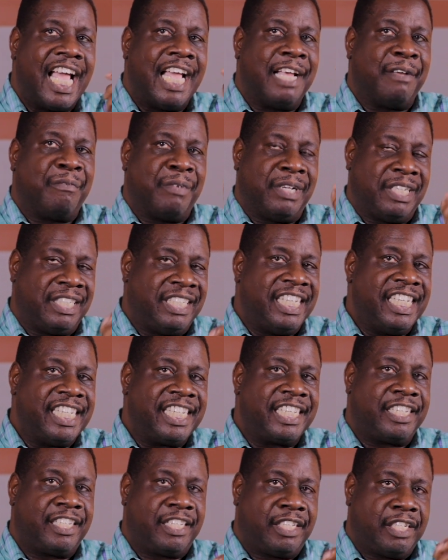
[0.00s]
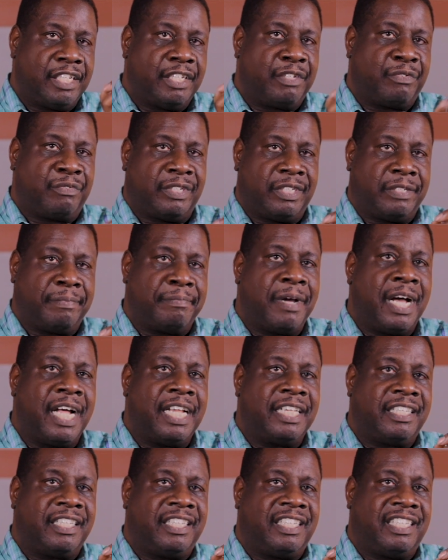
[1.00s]
And when Jesus'
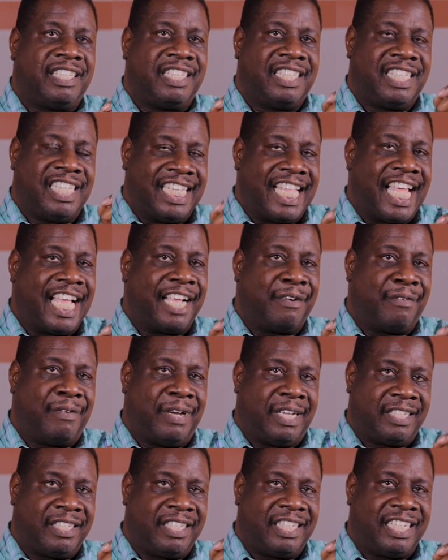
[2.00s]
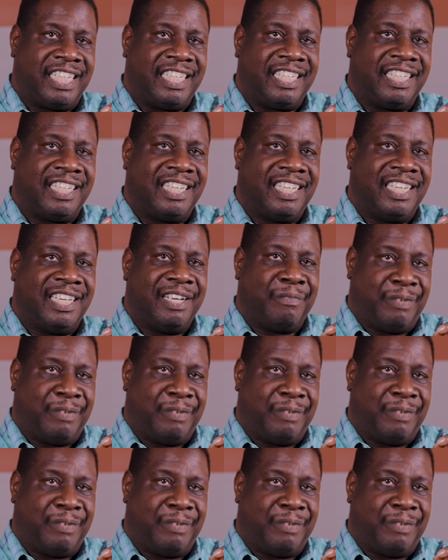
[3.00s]
response to that question,